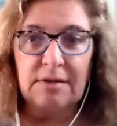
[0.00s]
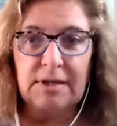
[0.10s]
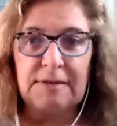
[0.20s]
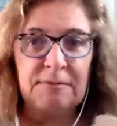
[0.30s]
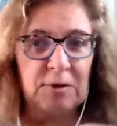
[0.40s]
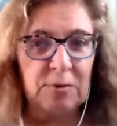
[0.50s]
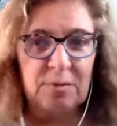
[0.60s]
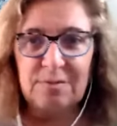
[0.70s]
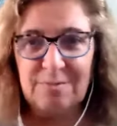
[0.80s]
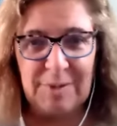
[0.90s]
even
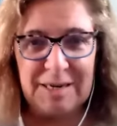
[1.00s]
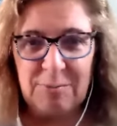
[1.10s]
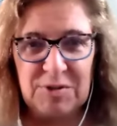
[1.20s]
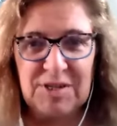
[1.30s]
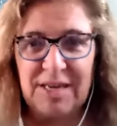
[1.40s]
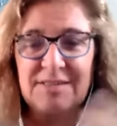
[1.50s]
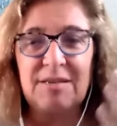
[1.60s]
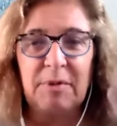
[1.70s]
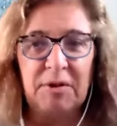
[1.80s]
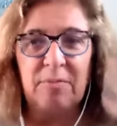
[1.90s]
though money was tight,
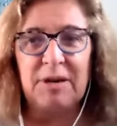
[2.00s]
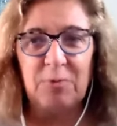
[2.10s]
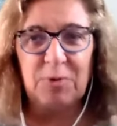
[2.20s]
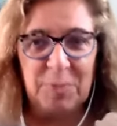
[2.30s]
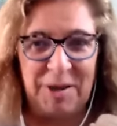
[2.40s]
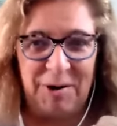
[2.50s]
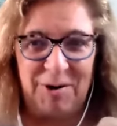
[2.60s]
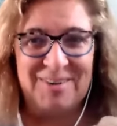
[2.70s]
somehow the money would appear.